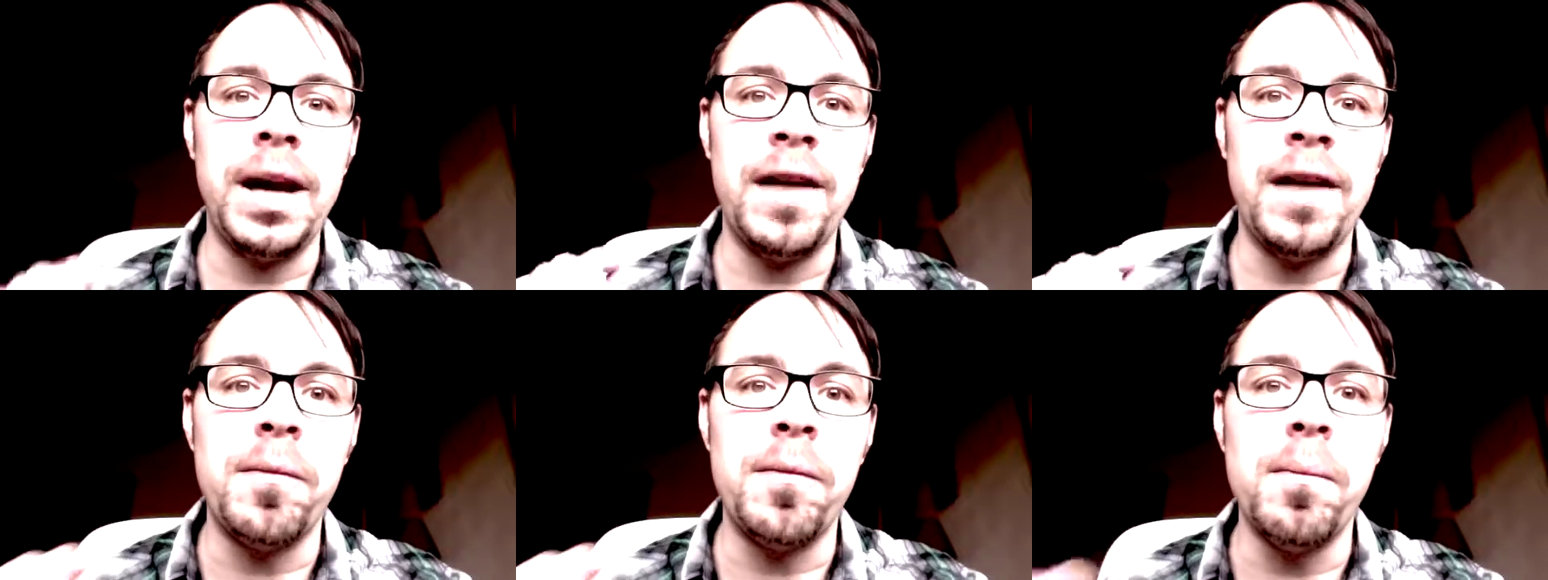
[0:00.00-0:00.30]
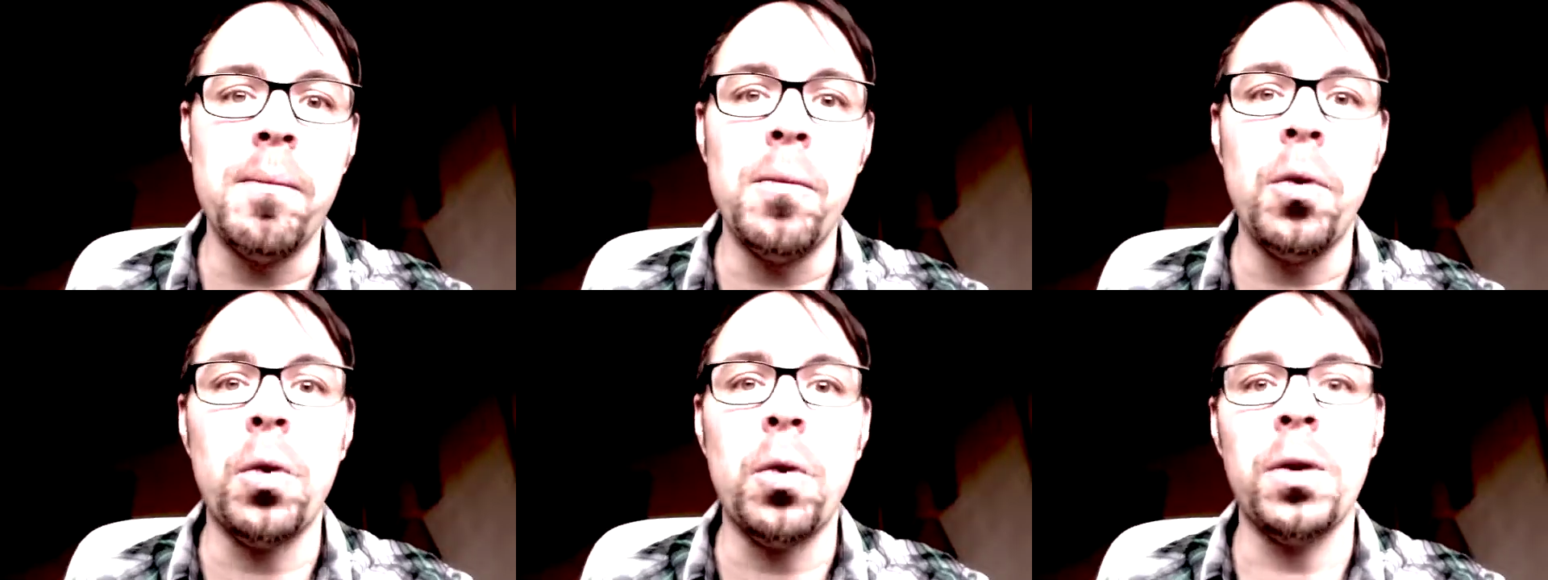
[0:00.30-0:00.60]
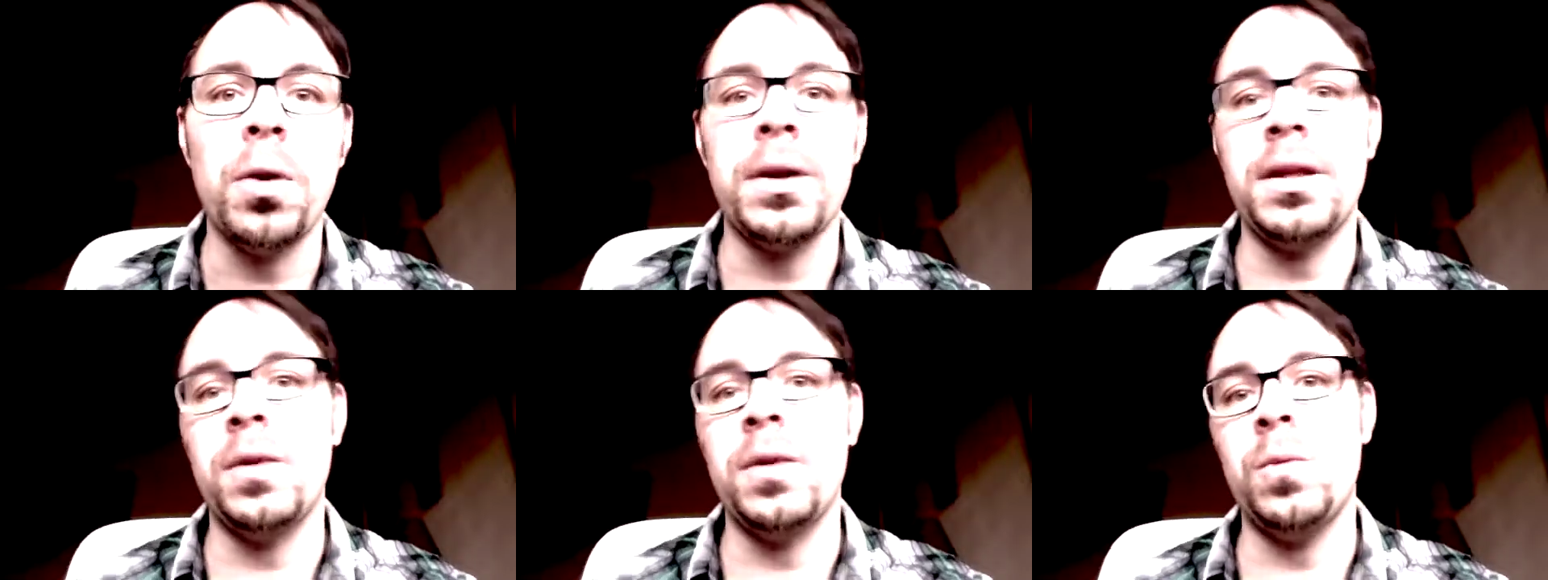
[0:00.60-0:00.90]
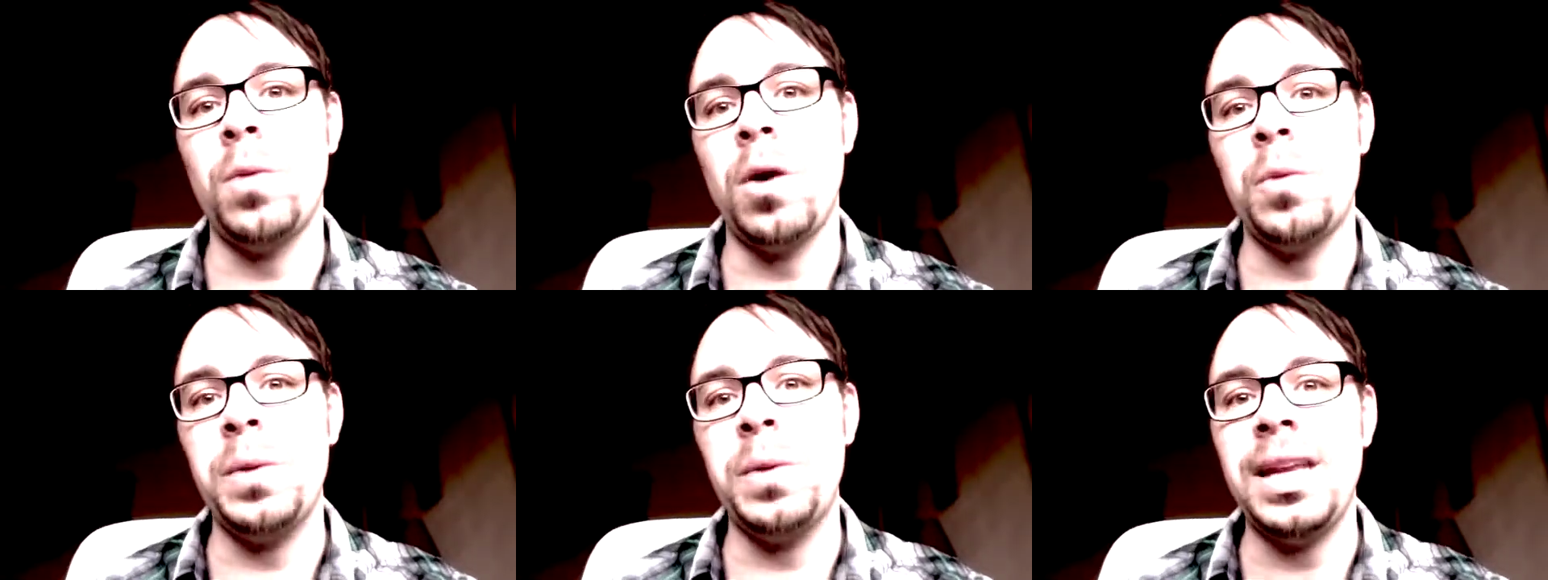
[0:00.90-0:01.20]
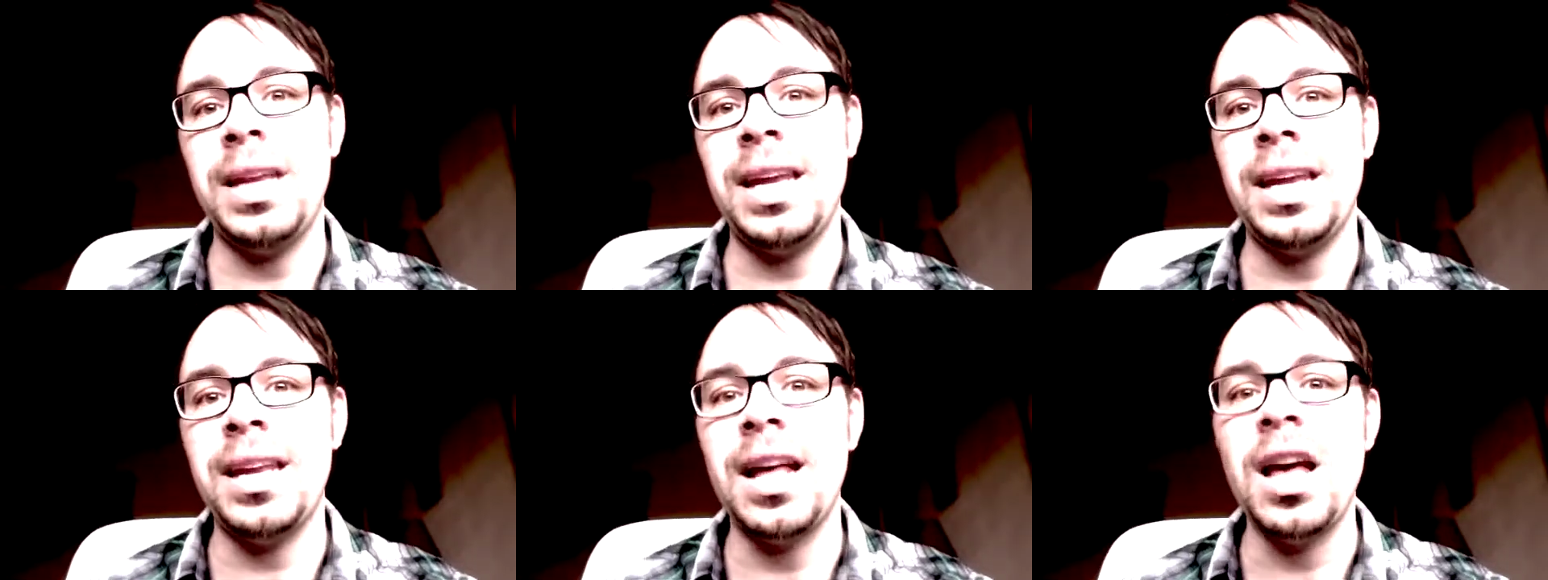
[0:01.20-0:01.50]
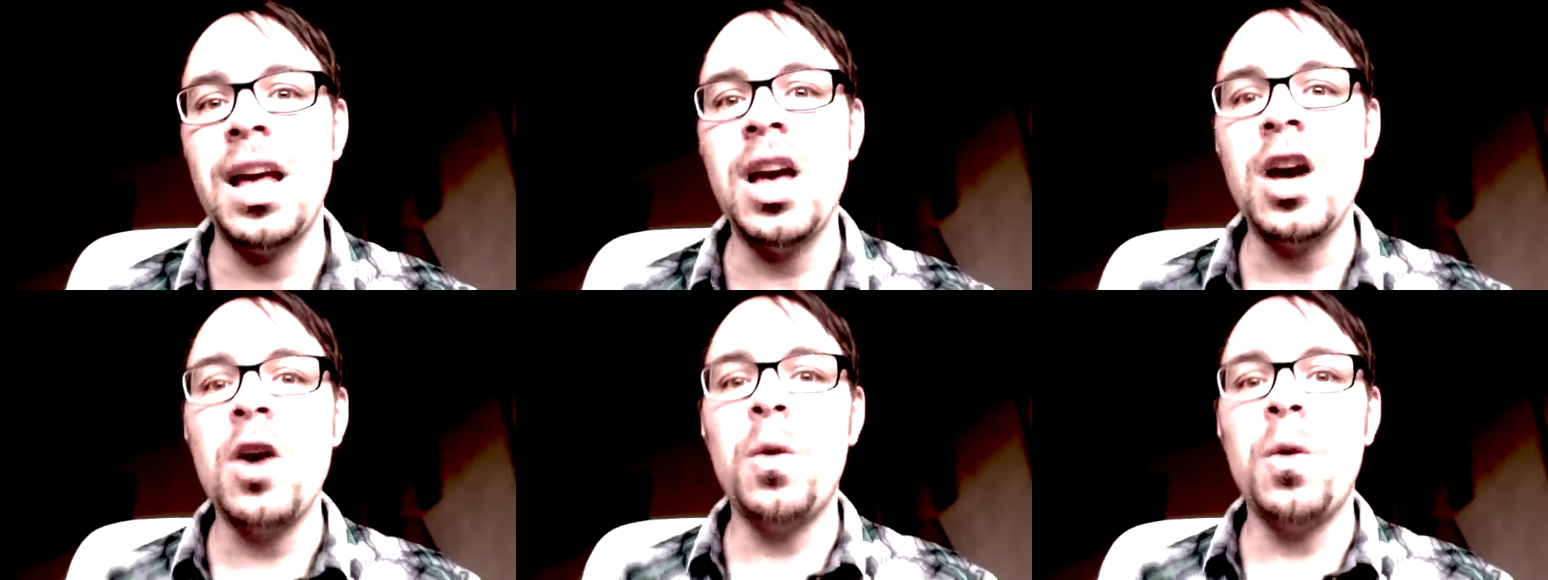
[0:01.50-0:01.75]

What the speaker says: We have more than what we need.